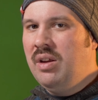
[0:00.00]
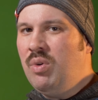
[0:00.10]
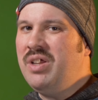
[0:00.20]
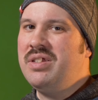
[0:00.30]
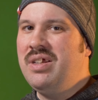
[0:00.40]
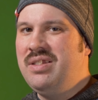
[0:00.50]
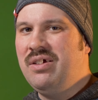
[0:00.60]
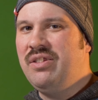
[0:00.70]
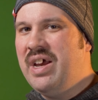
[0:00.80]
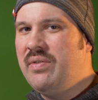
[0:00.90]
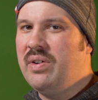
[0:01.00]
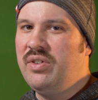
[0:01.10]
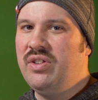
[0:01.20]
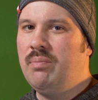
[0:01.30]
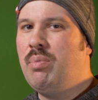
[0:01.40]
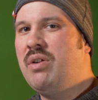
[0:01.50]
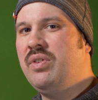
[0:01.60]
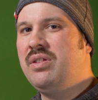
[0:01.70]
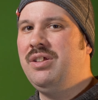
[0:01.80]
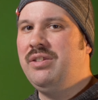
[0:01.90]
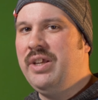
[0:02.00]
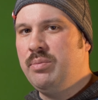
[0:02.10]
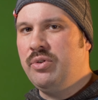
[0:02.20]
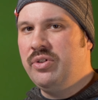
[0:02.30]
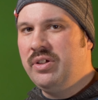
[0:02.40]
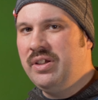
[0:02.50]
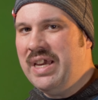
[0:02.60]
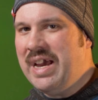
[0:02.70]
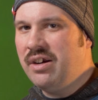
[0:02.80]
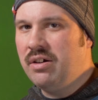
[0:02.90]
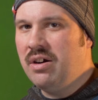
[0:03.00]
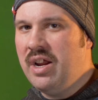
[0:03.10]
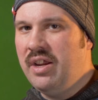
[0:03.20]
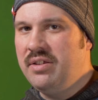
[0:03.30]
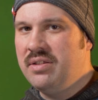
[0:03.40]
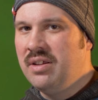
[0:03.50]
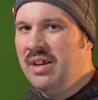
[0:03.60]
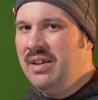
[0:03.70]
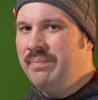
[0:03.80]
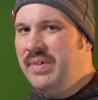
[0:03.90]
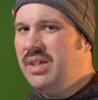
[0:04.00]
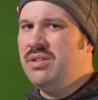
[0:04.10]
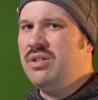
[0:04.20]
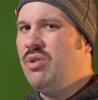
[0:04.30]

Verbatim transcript: And while it's ideal to have everything perfectly labeled and categorized, it's